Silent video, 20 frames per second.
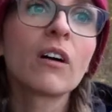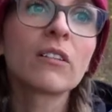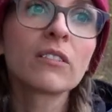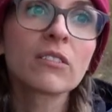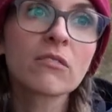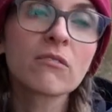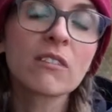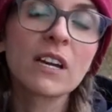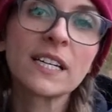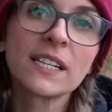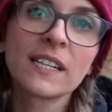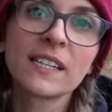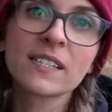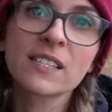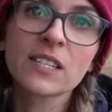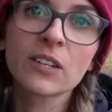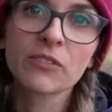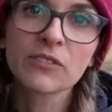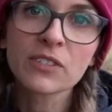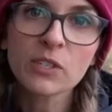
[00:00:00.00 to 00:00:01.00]
on the red
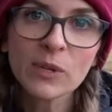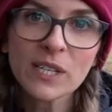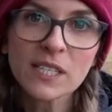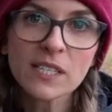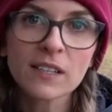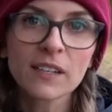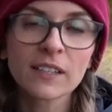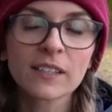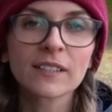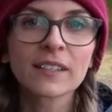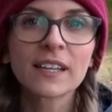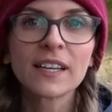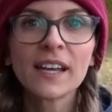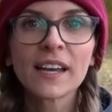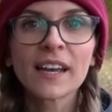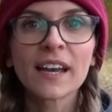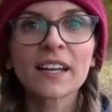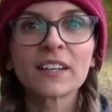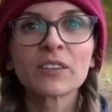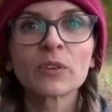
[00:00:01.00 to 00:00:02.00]
list of Switzerland,
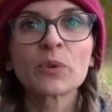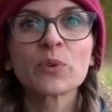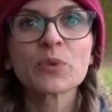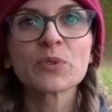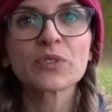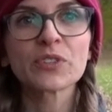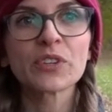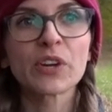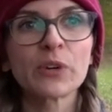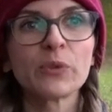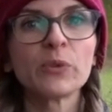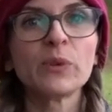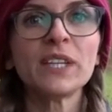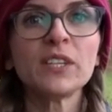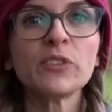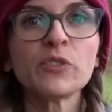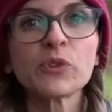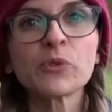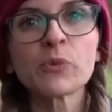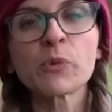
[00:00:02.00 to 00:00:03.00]
and also we
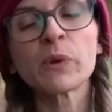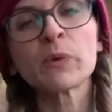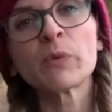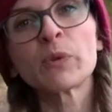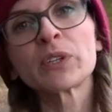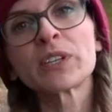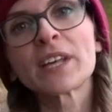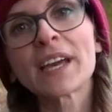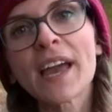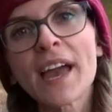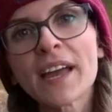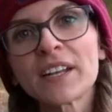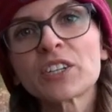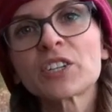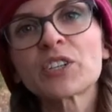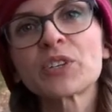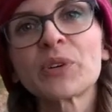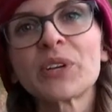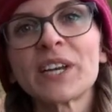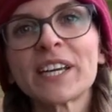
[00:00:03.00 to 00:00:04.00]
knew we would
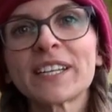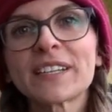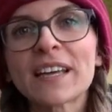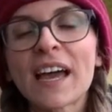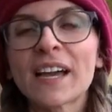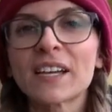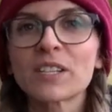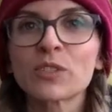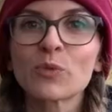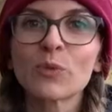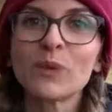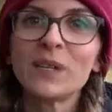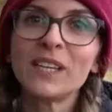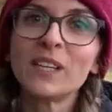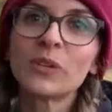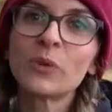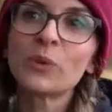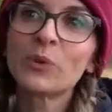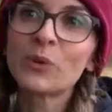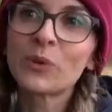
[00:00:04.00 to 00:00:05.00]
enjoy it as
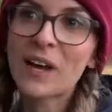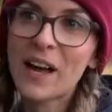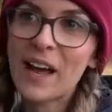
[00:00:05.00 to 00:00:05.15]
we all